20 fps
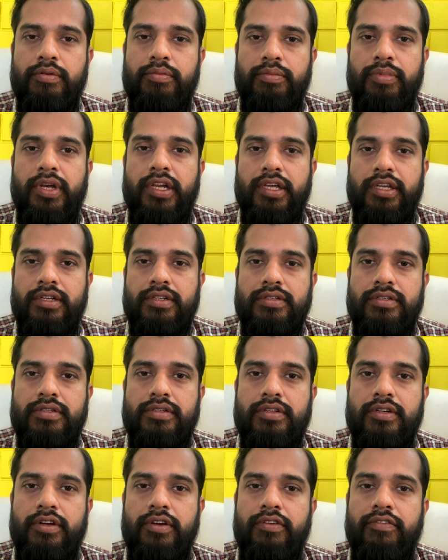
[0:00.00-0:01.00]
place
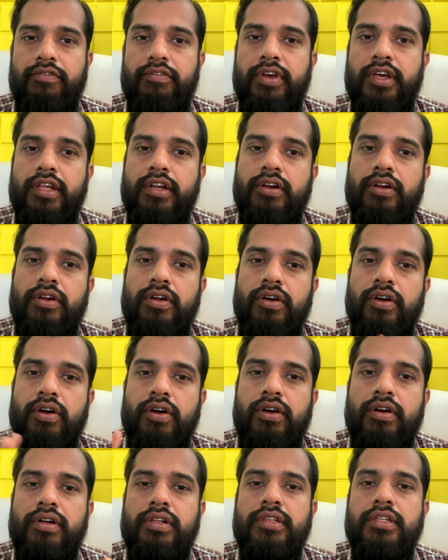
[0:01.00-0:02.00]
where
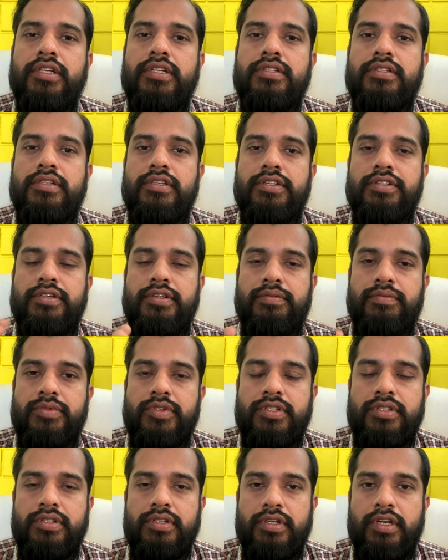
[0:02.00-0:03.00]
all these
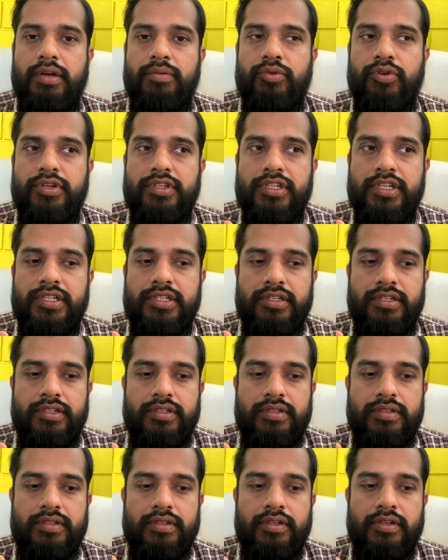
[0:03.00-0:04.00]
systems about
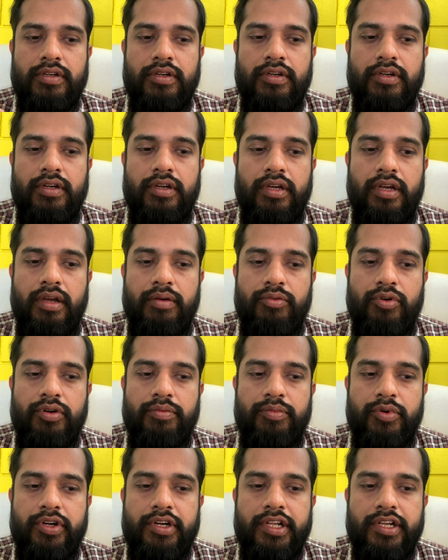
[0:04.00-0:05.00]
justice, about
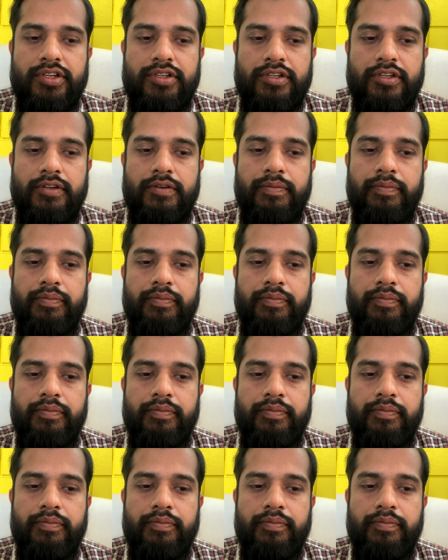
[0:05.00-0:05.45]
protection,